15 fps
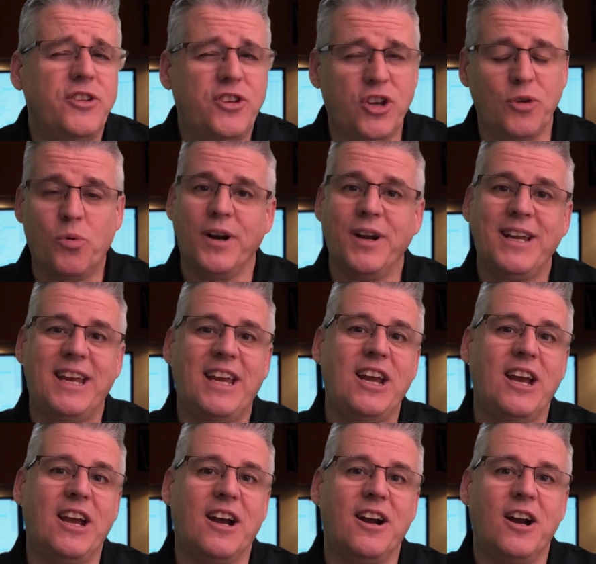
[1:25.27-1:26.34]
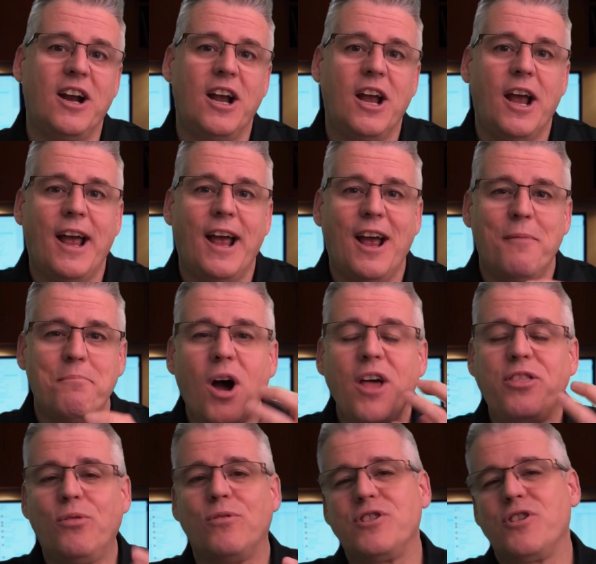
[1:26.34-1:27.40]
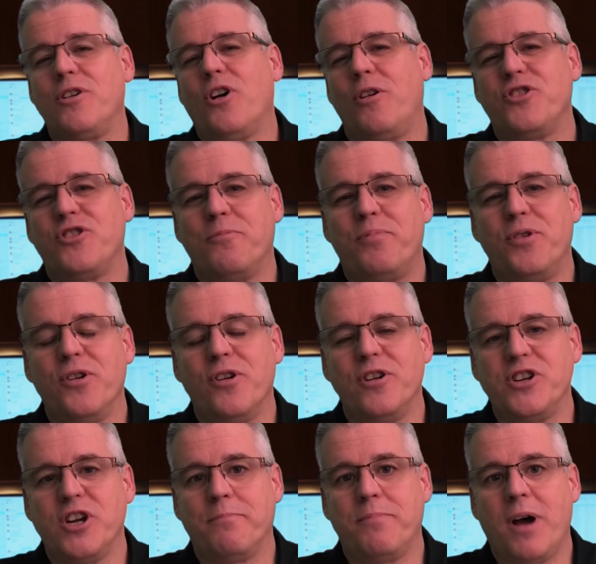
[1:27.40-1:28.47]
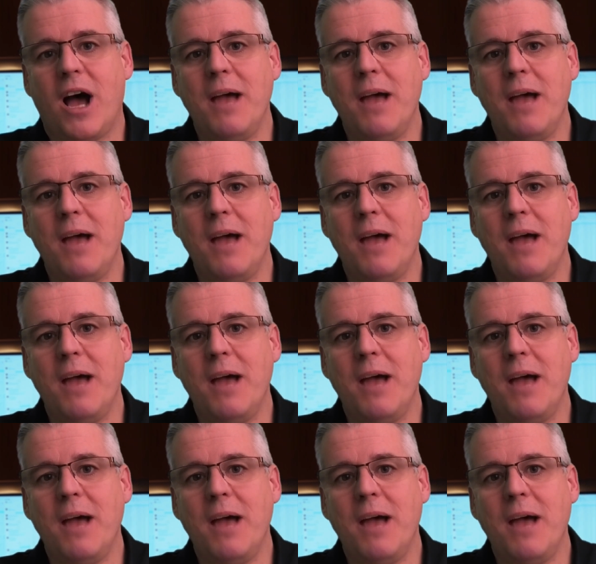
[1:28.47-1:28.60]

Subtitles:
Do you want to hear my thoughts on entrepreneurship?